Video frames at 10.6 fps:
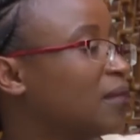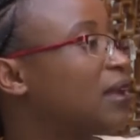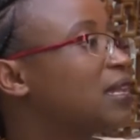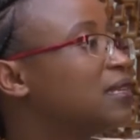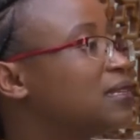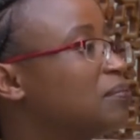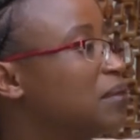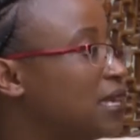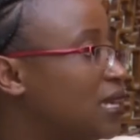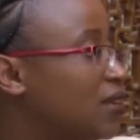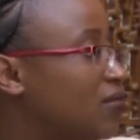But
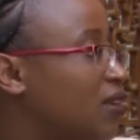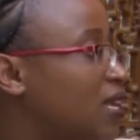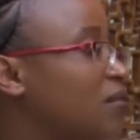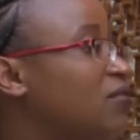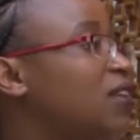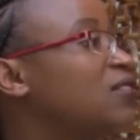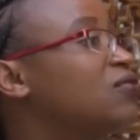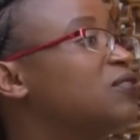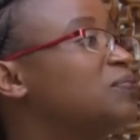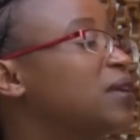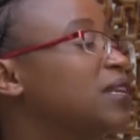me leaving him, even if
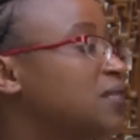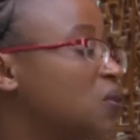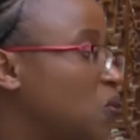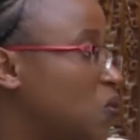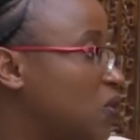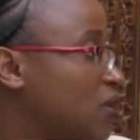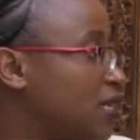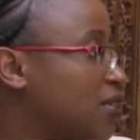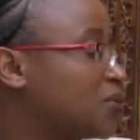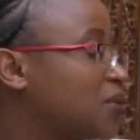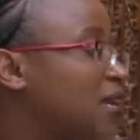we've spent the whole
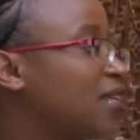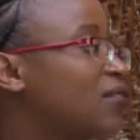day together,